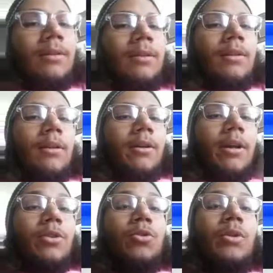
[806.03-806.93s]
Alright,
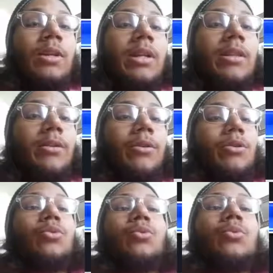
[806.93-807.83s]
you can either
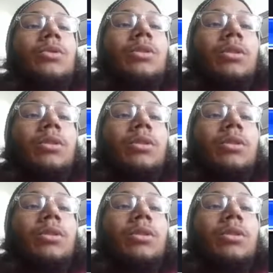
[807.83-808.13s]
use